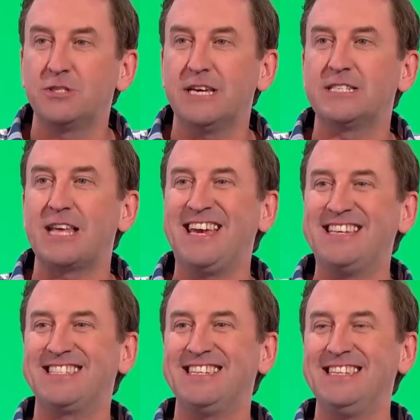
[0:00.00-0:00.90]
it's
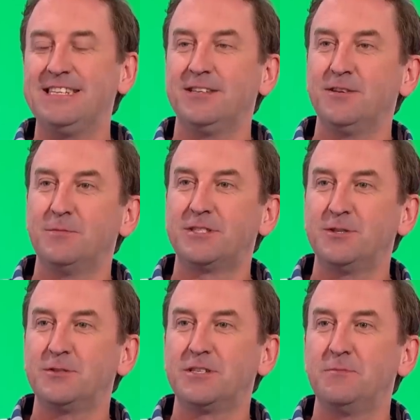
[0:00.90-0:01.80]
18 number
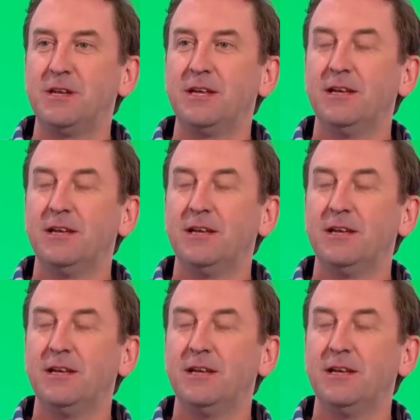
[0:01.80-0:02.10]
twos in a minute.